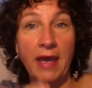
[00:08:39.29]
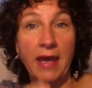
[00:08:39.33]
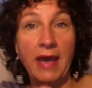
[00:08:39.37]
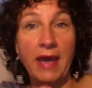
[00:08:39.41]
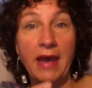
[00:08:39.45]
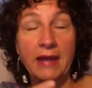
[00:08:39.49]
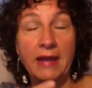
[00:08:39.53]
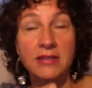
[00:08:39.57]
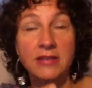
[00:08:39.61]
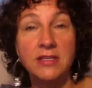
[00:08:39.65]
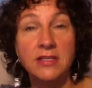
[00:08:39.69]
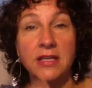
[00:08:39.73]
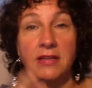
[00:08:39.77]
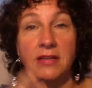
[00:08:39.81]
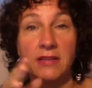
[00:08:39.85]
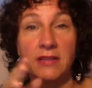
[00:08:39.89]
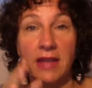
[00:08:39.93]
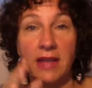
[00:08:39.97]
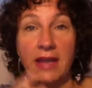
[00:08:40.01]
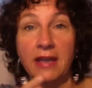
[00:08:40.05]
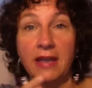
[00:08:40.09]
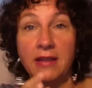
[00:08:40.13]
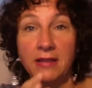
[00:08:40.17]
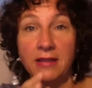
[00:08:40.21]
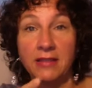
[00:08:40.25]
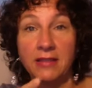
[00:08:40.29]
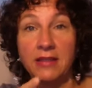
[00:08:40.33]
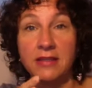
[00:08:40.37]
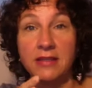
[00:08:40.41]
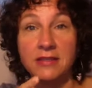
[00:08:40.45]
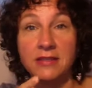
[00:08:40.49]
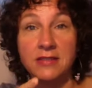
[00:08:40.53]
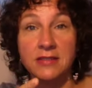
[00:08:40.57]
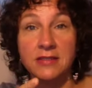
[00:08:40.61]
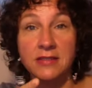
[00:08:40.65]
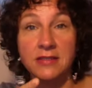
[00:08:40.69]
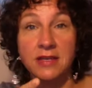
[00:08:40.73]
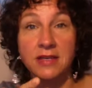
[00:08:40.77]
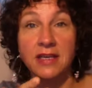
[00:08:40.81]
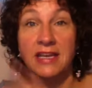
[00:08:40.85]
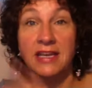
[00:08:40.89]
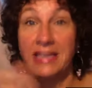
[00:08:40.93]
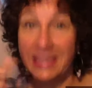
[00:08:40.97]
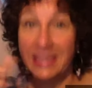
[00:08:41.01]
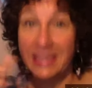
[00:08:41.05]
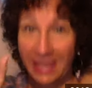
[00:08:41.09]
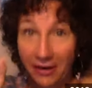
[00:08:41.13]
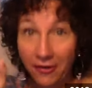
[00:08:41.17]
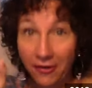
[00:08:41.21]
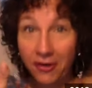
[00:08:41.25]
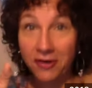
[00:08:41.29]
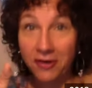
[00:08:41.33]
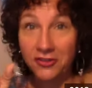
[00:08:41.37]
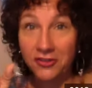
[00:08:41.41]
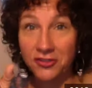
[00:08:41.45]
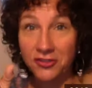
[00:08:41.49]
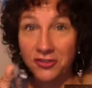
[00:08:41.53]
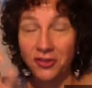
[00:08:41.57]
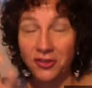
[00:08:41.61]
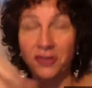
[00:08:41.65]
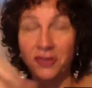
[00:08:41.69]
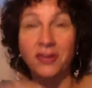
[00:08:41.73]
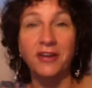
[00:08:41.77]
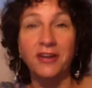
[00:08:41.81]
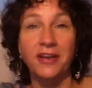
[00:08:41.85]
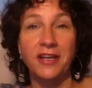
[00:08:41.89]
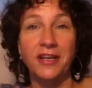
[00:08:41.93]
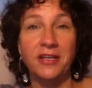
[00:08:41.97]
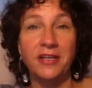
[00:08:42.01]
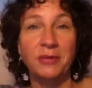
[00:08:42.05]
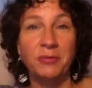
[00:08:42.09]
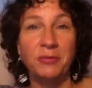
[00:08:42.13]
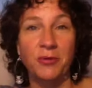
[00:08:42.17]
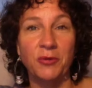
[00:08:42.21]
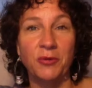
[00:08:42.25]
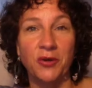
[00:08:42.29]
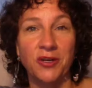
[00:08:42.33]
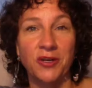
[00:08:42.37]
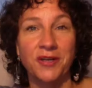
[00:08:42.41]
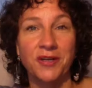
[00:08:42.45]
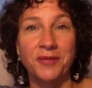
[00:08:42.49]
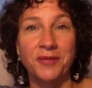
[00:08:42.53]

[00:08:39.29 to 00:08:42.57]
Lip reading: acting like this character in a book,